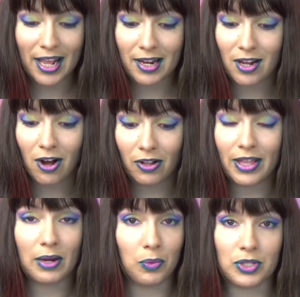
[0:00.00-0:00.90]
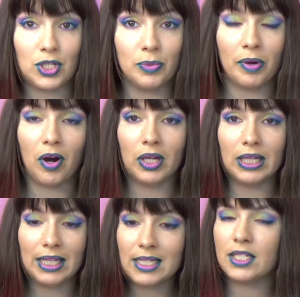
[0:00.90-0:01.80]
and all that with super oily
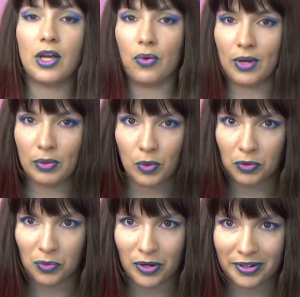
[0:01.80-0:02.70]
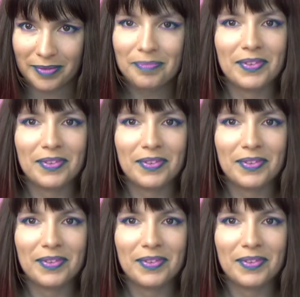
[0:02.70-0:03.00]
lids, no, it won't work.